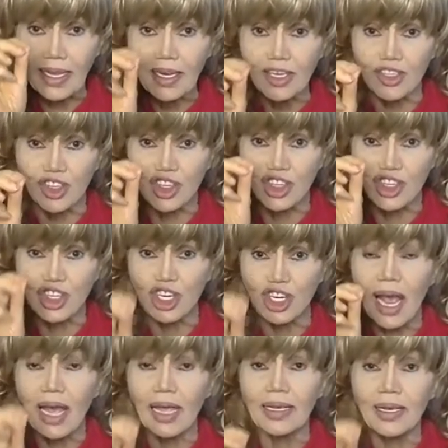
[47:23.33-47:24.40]
inch
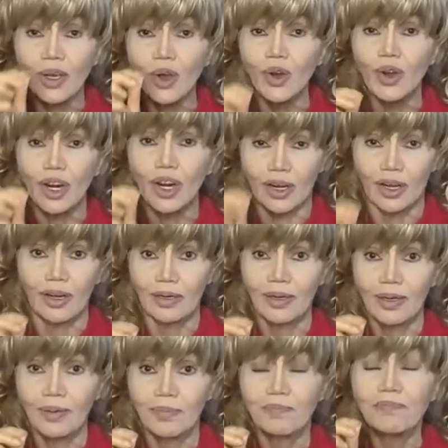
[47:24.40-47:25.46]
iota
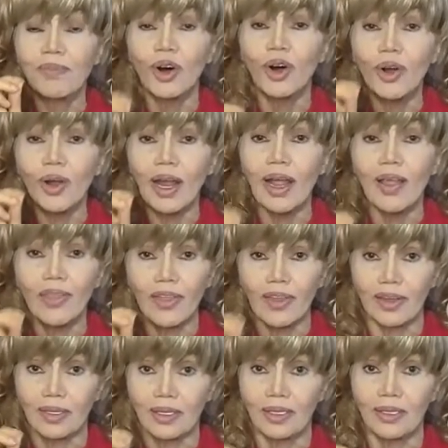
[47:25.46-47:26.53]
more
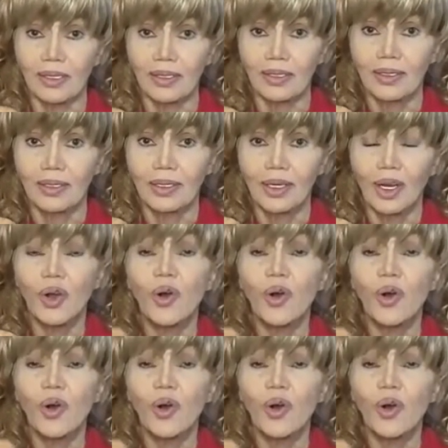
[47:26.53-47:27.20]
ethical nope.